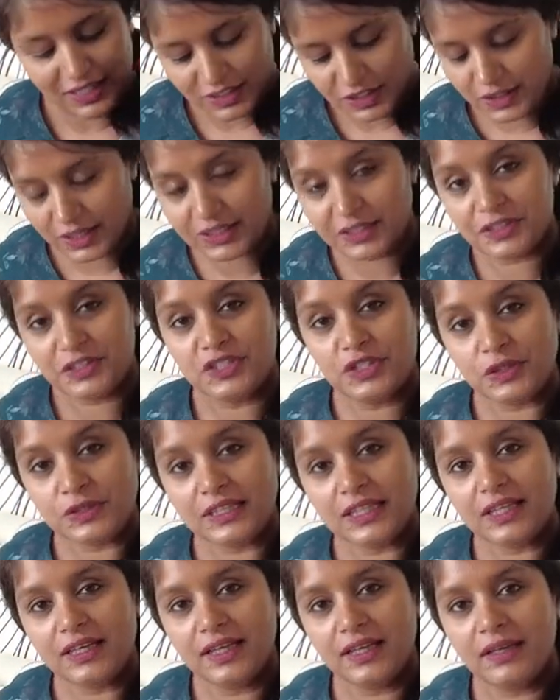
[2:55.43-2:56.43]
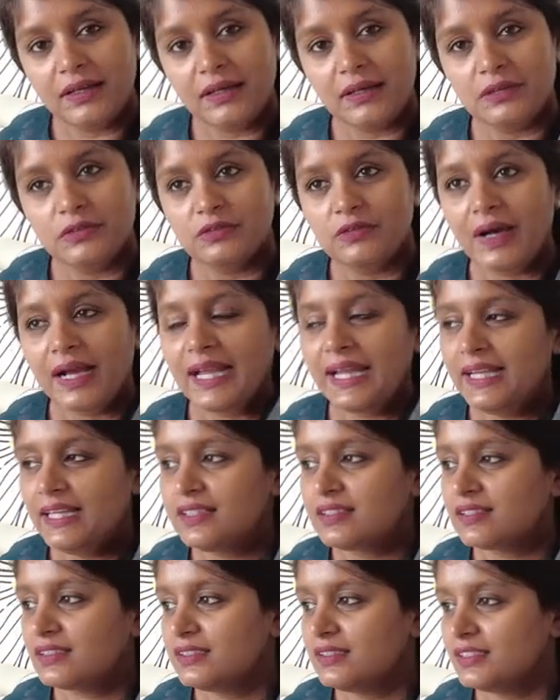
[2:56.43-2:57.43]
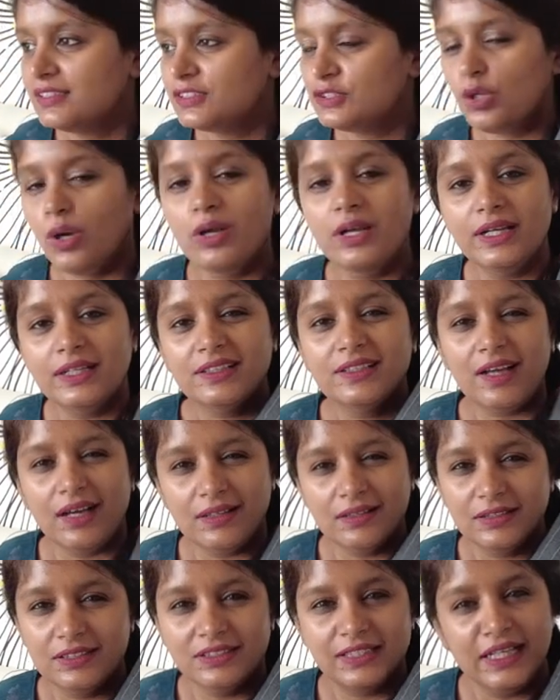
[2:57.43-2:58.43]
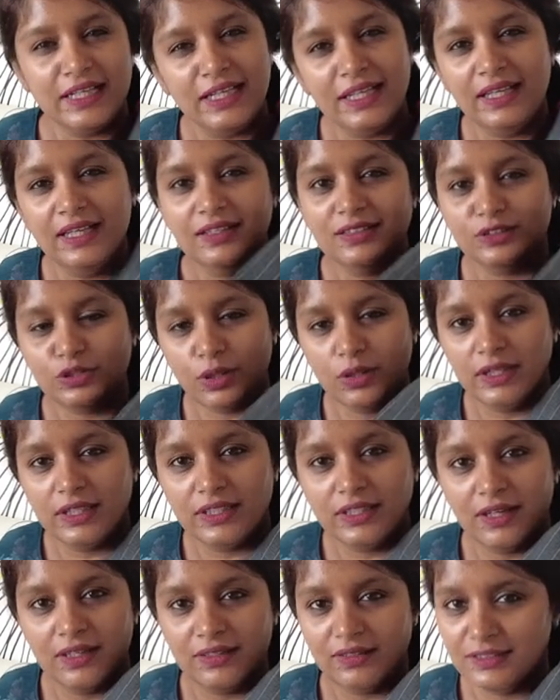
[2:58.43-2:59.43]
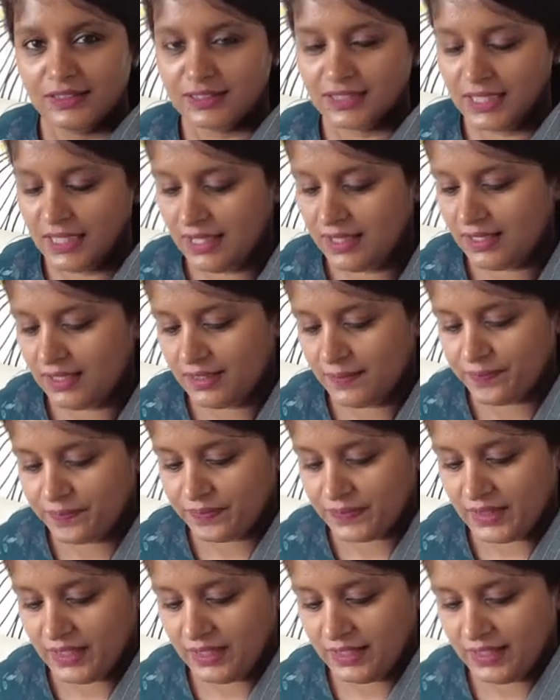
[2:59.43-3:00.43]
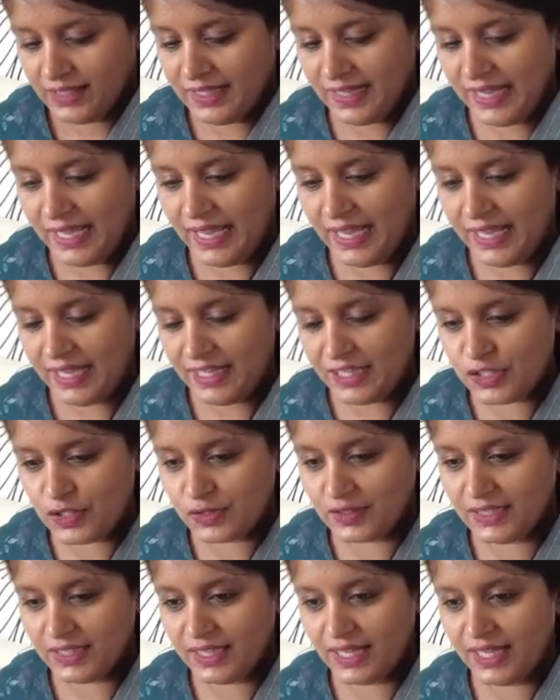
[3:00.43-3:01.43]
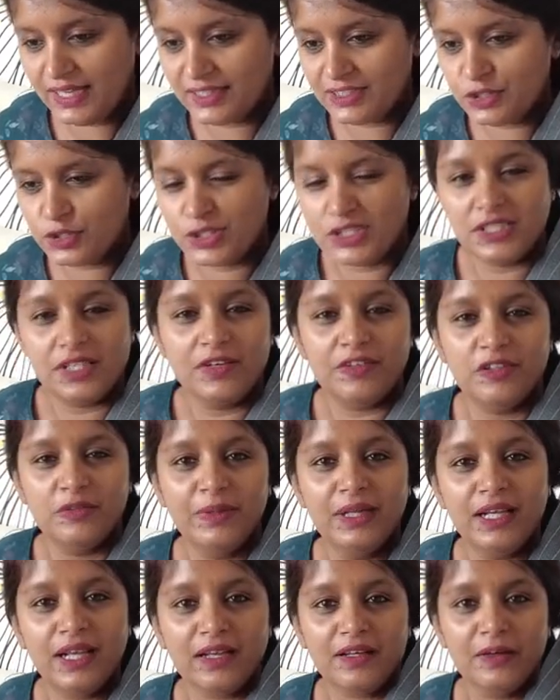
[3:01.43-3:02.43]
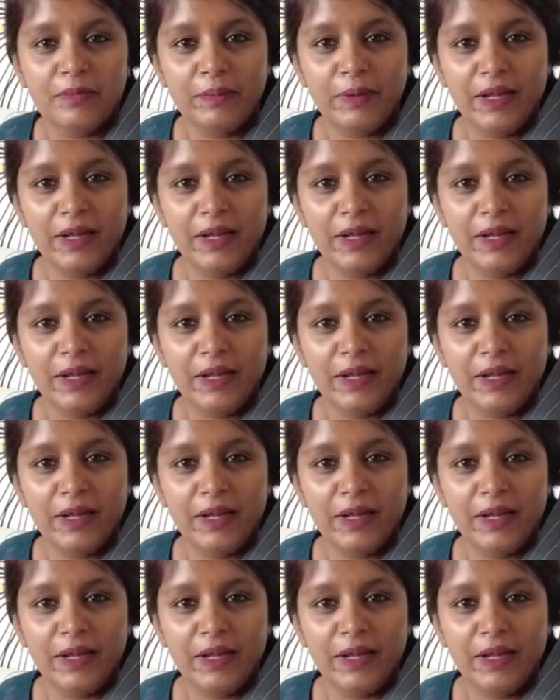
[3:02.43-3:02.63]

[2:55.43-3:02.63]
So idur jothege white solid colors, any solid colors, grey jothege you just have to be like a